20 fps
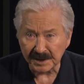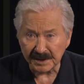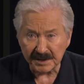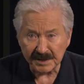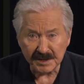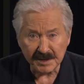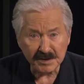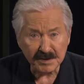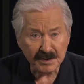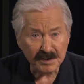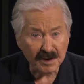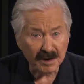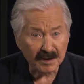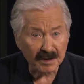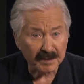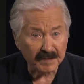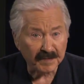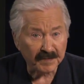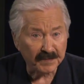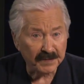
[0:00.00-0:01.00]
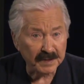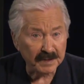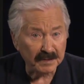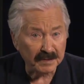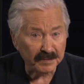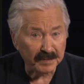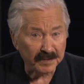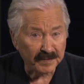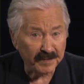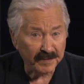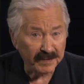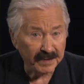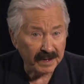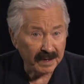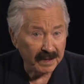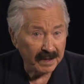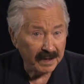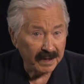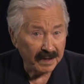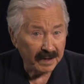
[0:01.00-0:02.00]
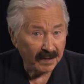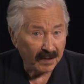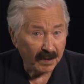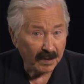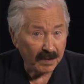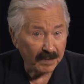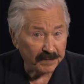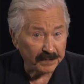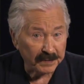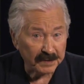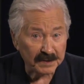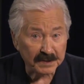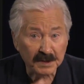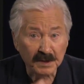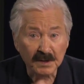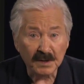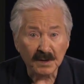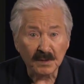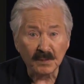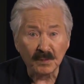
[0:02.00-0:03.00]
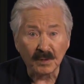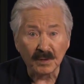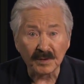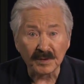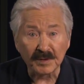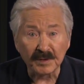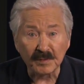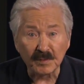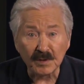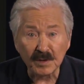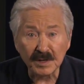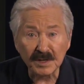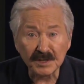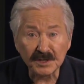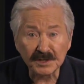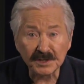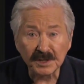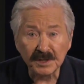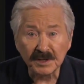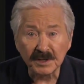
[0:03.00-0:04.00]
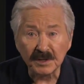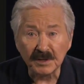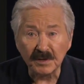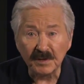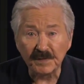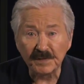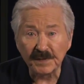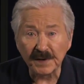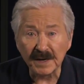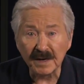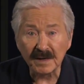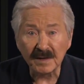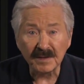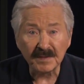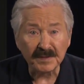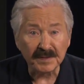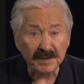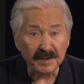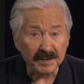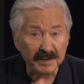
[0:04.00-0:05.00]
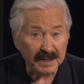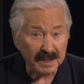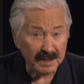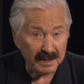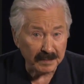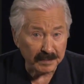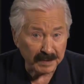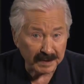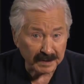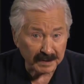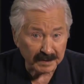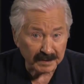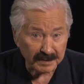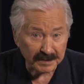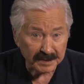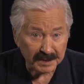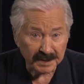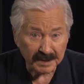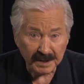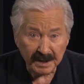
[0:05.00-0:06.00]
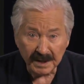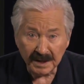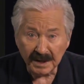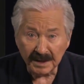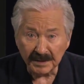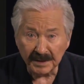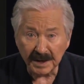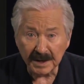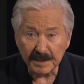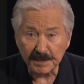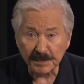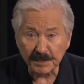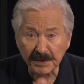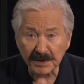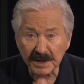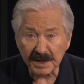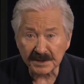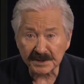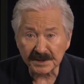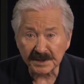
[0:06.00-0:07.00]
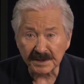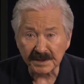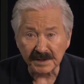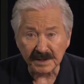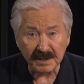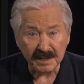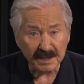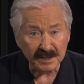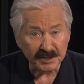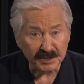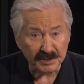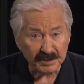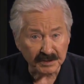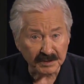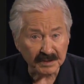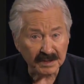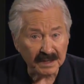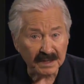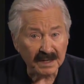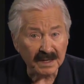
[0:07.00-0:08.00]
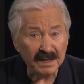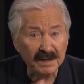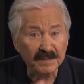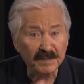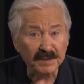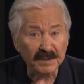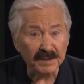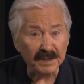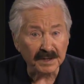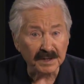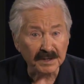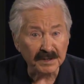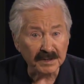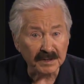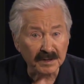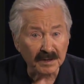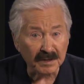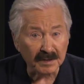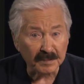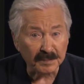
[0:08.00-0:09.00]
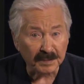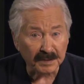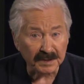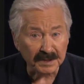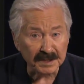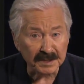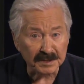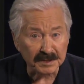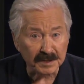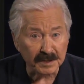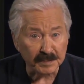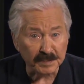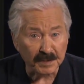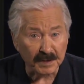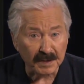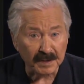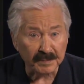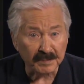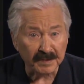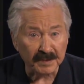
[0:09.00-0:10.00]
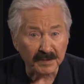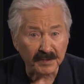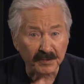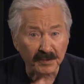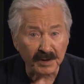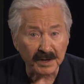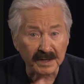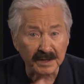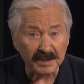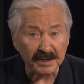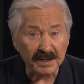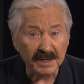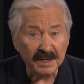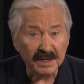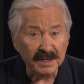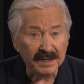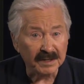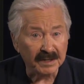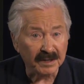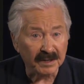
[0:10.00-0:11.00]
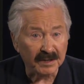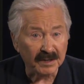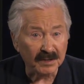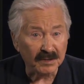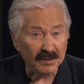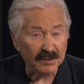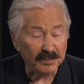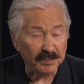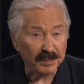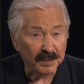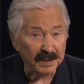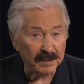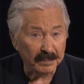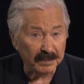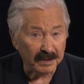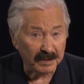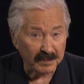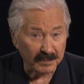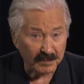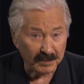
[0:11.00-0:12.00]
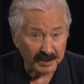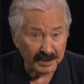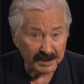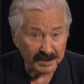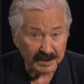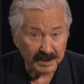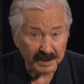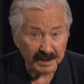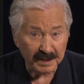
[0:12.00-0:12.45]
at the New York FBI field office were the ones who found the emails. They pressed the issue. Even the New York Police Department threatened to go public with it.